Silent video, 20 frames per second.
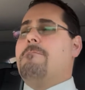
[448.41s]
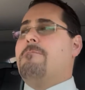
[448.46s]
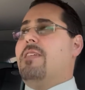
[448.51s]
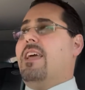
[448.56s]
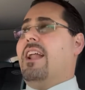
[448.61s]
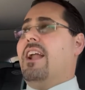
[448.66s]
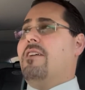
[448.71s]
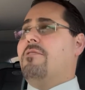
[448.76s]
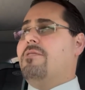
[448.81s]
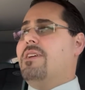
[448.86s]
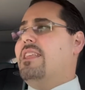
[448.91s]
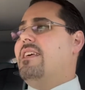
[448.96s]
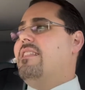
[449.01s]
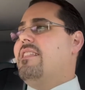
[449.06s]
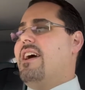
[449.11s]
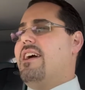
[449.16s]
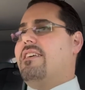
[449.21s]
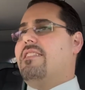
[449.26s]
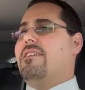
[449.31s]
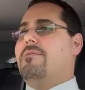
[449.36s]
And I really
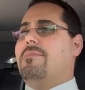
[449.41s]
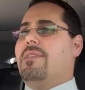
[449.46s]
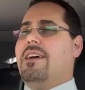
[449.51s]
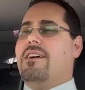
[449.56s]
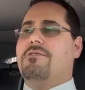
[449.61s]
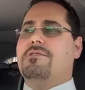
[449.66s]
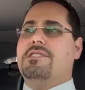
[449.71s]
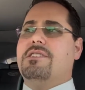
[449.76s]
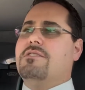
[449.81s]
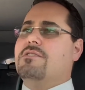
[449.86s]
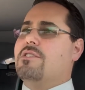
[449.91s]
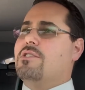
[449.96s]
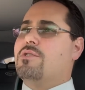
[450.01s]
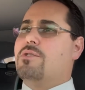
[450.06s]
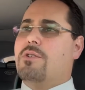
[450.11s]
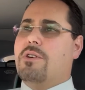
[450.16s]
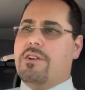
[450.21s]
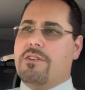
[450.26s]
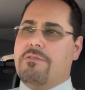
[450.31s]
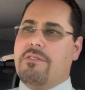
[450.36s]
like them. They always use a
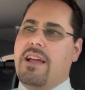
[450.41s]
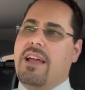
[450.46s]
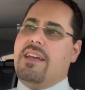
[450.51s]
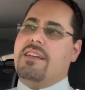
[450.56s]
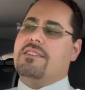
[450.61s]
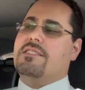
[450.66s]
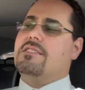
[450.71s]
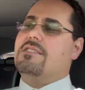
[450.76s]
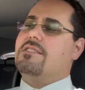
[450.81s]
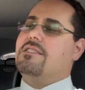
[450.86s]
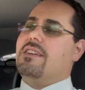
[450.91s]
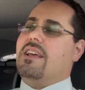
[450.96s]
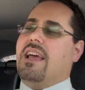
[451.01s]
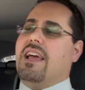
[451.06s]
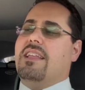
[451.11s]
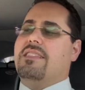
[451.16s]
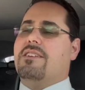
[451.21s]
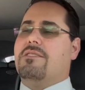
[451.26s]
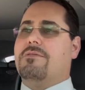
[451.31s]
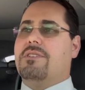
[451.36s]
torque wrench,
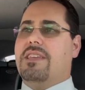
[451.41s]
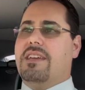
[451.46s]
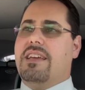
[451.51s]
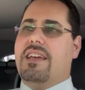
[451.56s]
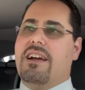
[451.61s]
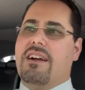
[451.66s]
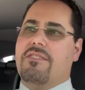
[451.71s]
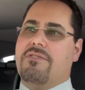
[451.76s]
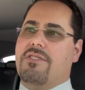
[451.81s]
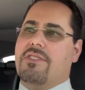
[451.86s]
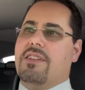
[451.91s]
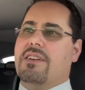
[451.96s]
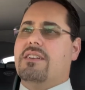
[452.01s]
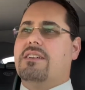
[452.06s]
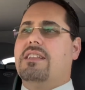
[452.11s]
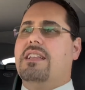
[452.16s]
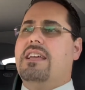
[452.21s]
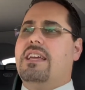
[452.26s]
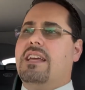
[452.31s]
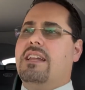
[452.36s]
and they're really careful and
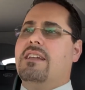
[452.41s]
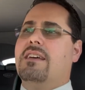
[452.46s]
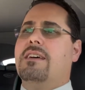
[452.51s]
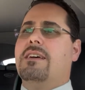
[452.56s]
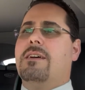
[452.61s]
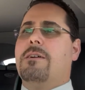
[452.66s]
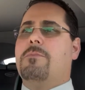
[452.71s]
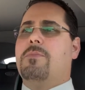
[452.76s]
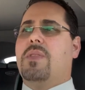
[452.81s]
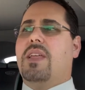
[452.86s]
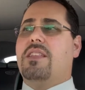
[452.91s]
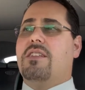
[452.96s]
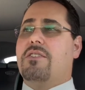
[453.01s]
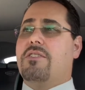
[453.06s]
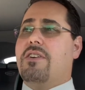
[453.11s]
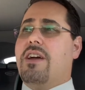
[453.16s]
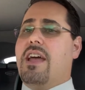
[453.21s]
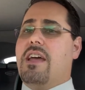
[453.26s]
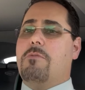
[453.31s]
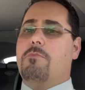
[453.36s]
clean, and they're
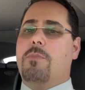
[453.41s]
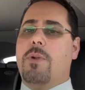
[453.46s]
great.